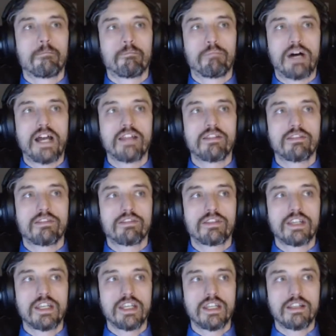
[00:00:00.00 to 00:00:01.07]
But
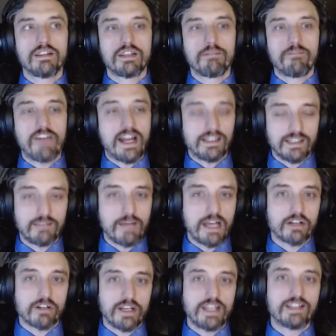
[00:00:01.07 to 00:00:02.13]
the the fact of the
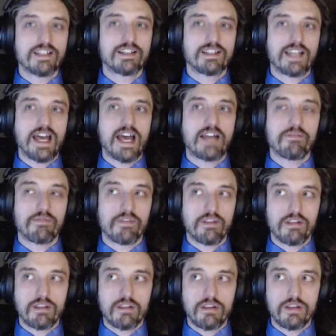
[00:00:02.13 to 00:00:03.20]
matter is, is that
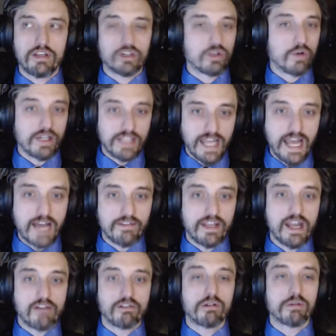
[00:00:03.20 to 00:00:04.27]
you're going to have that
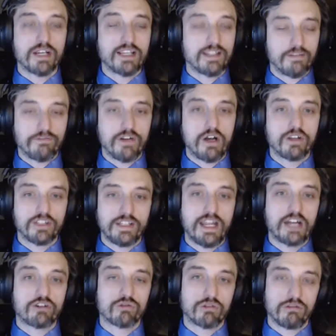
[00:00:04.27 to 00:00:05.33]
everywhere because it falls a
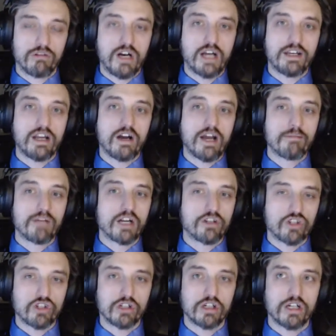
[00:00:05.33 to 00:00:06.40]
natural law. Now, I'm not
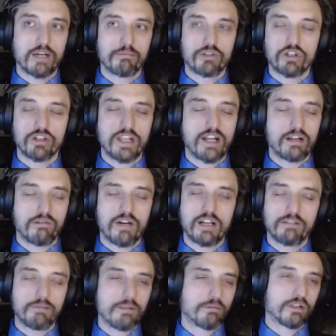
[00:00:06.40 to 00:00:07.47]
sure. I'm sure that a lot
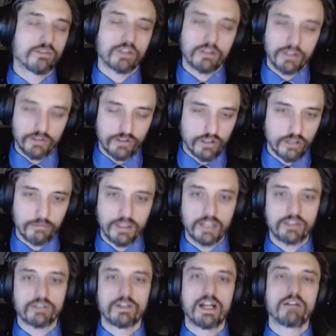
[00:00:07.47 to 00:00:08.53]
of people have heard this term
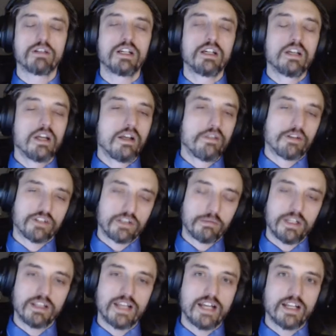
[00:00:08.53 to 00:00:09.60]
kicked around. There's
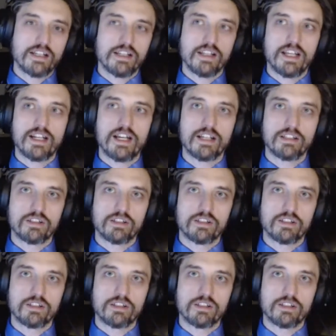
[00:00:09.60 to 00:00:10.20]
something that a, that a